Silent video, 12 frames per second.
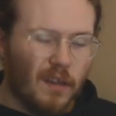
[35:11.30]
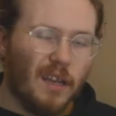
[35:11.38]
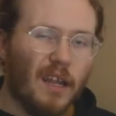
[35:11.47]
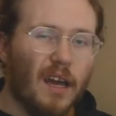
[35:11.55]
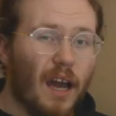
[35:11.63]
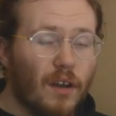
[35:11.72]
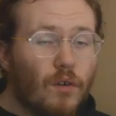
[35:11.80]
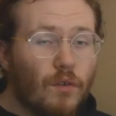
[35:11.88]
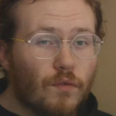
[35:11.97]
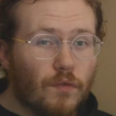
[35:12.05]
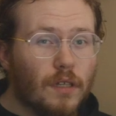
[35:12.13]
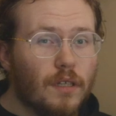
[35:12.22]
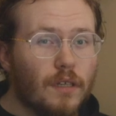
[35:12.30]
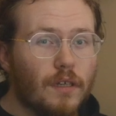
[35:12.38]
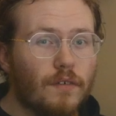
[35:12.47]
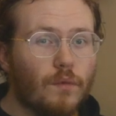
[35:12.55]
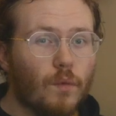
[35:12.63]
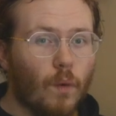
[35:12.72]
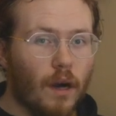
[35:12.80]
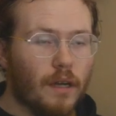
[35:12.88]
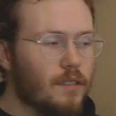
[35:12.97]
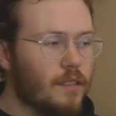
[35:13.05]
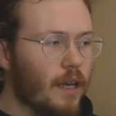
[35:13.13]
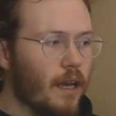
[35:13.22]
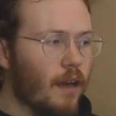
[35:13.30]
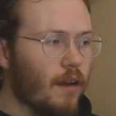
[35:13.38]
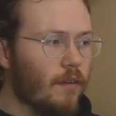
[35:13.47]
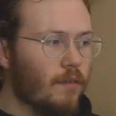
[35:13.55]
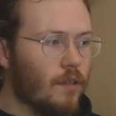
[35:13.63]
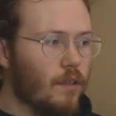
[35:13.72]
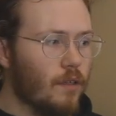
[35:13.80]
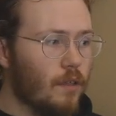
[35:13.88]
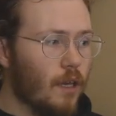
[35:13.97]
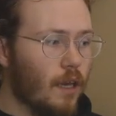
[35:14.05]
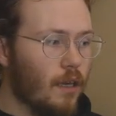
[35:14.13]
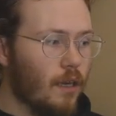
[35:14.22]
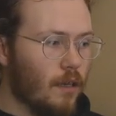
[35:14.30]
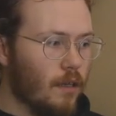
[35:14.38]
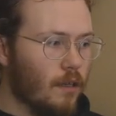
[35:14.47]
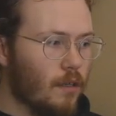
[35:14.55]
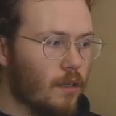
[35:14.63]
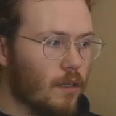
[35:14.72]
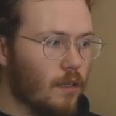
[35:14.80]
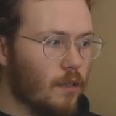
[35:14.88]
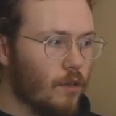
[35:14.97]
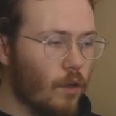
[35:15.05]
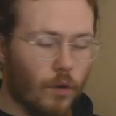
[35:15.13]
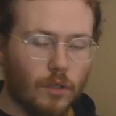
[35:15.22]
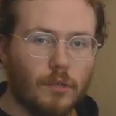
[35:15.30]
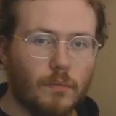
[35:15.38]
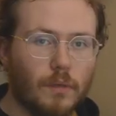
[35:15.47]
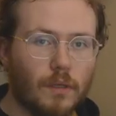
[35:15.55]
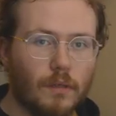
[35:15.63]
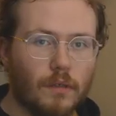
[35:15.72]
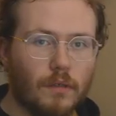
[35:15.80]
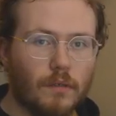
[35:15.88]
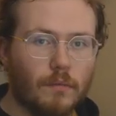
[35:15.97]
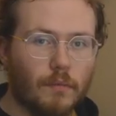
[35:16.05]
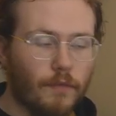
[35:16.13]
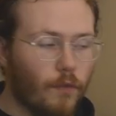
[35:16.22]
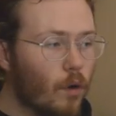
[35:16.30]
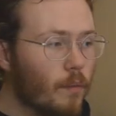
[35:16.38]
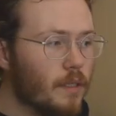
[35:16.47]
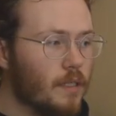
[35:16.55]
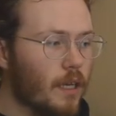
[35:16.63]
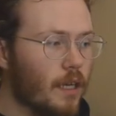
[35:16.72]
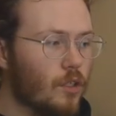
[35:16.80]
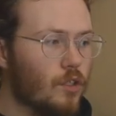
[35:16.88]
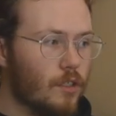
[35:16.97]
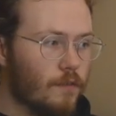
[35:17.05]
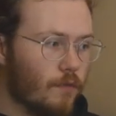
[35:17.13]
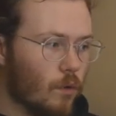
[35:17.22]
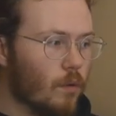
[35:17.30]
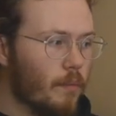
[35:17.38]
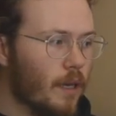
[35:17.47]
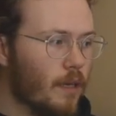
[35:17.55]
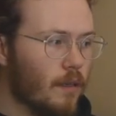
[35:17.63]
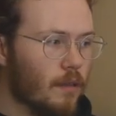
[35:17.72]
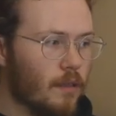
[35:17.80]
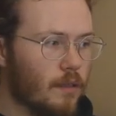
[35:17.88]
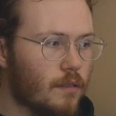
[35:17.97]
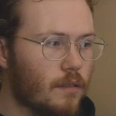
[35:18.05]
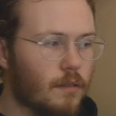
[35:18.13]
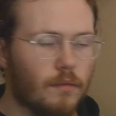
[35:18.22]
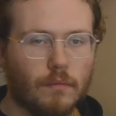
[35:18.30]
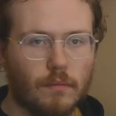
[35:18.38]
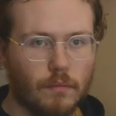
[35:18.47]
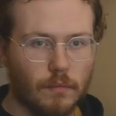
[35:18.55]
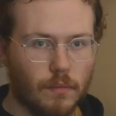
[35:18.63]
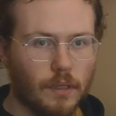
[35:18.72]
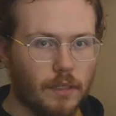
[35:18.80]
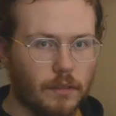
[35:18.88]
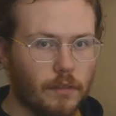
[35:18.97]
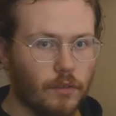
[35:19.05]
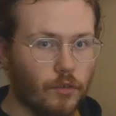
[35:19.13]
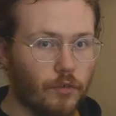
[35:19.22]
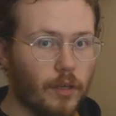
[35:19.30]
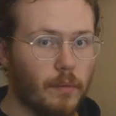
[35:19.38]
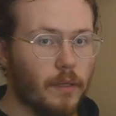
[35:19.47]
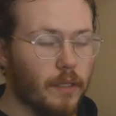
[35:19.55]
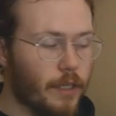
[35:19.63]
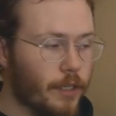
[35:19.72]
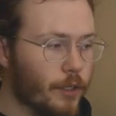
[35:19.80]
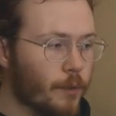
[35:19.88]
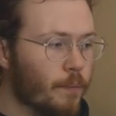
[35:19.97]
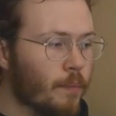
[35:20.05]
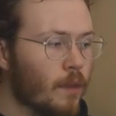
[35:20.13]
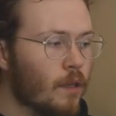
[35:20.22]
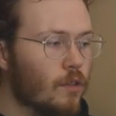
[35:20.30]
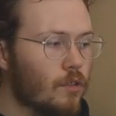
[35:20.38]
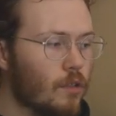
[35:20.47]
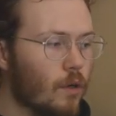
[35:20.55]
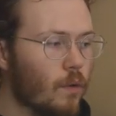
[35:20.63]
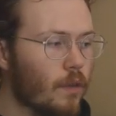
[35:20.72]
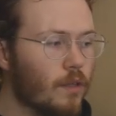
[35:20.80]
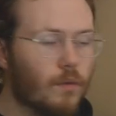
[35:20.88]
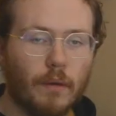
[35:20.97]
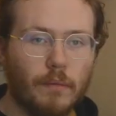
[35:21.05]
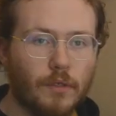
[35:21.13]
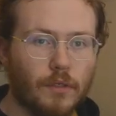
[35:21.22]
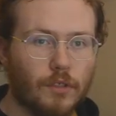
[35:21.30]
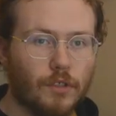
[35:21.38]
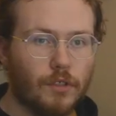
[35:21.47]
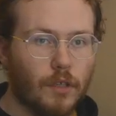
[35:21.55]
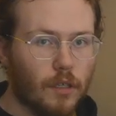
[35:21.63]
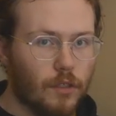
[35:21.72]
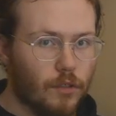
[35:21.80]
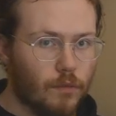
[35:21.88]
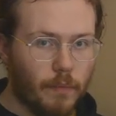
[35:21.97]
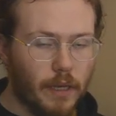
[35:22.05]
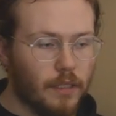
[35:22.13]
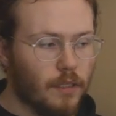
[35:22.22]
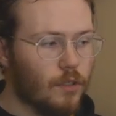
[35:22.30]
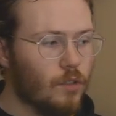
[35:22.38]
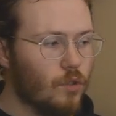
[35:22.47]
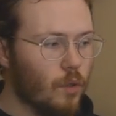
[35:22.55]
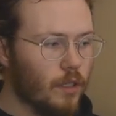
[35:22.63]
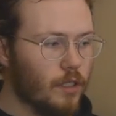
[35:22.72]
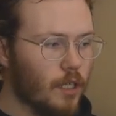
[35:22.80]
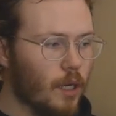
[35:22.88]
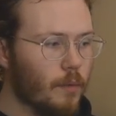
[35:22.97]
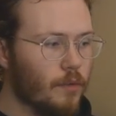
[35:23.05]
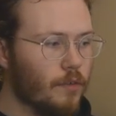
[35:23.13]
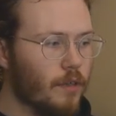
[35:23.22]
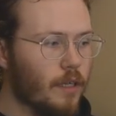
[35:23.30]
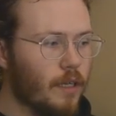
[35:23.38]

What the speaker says: I don't really want to have a noticeable performance hit just for making this little greeble here. So that's why I'm using just a basic join geometry